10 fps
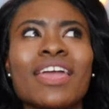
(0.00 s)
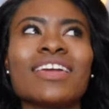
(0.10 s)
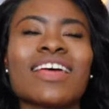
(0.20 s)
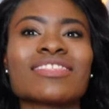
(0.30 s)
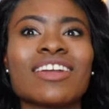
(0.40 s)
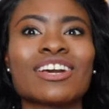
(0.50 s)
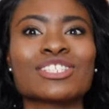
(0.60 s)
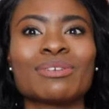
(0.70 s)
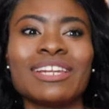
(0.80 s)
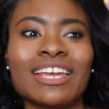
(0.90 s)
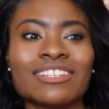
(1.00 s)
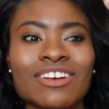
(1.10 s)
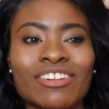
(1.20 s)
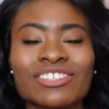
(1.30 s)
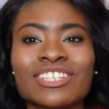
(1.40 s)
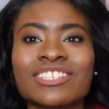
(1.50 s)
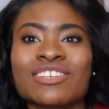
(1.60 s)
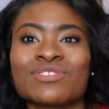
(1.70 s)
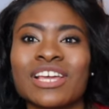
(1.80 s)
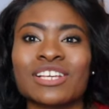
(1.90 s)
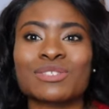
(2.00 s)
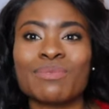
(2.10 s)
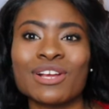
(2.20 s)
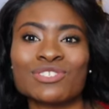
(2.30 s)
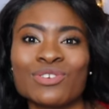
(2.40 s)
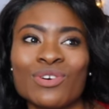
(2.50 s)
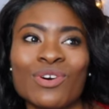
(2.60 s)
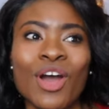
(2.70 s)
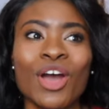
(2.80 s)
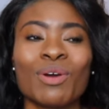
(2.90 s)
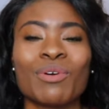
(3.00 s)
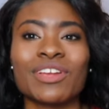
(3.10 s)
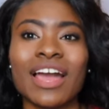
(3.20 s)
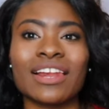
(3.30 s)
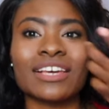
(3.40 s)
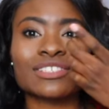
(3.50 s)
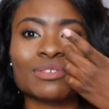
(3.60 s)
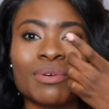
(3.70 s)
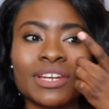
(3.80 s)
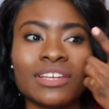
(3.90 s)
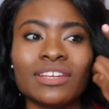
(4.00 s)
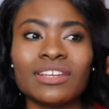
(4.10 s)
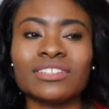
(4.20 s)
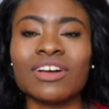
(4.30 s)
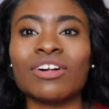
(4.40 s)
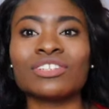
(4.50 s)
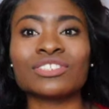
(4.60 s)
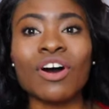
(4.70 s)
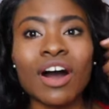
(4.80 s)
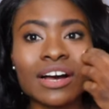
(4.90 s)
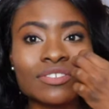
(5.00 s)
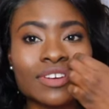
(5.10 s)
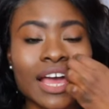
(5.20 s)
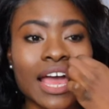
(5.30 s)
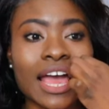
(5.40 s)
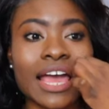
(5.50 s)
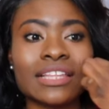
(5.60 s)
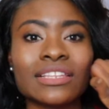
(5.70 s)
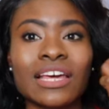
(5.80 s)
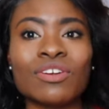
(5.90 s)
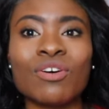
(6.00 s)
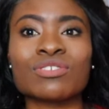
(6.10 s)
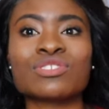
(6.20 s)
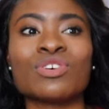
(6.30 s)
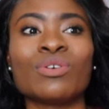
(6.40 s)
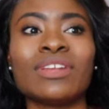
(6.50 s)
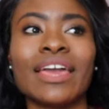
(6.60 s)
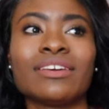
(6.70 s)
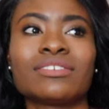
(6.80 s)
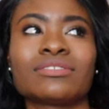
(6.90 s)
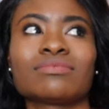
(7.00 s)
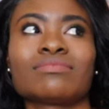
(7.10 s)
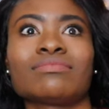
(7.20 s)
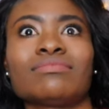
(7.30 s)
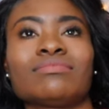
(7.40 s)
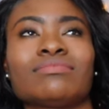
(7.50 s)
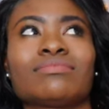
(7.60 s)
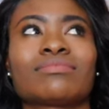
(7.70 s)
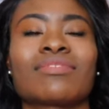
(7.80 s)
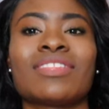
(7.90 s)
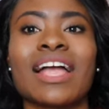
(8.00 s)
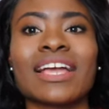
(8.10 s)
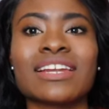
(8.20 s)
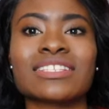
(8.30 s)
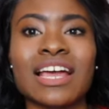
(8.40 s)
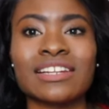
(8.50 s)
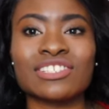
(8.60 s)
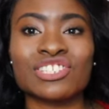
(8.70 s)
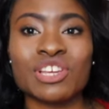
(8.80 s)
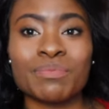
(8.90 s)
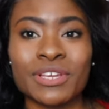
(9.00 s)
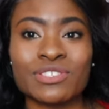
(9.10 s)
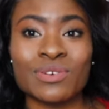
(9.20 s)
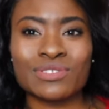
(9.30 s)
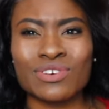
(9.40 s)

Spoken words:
paid, I think, $28 because it was like a special where you got like $20 off, and then also like that kind of tied into shipping. So in